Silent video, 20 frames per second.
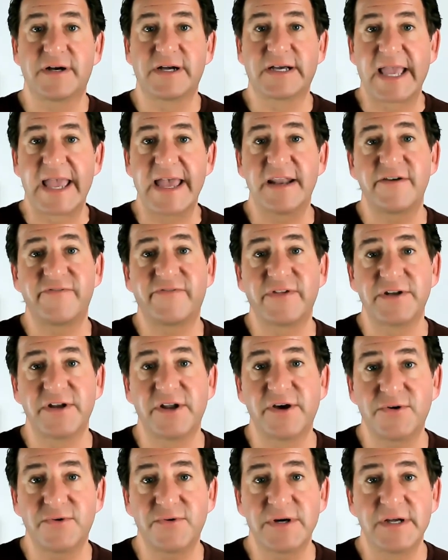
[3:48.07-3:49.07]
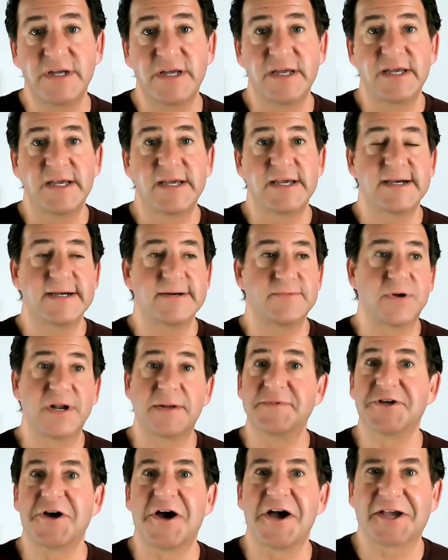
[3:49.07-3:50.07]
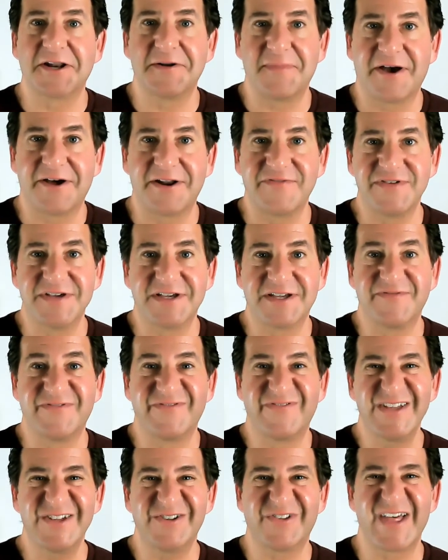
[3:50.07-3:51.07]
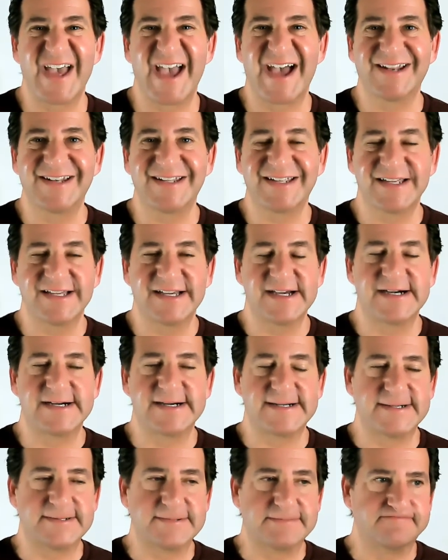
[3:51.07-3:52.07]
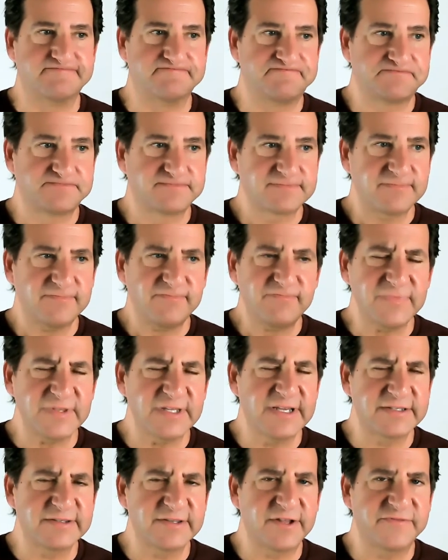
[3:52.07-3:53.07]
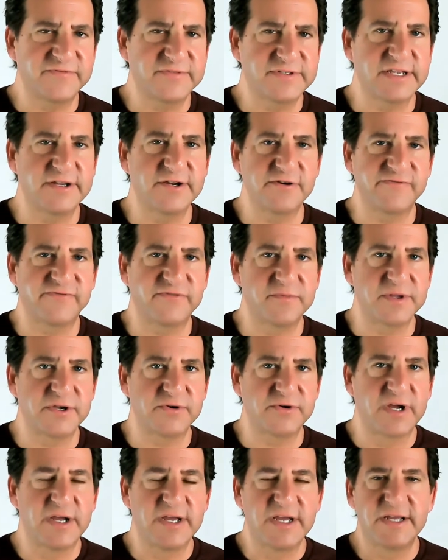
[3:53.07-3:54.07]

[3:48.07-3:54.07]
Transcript: Again, if you know what I'm talking about, if you could feel that, um, I'd love to hear from you.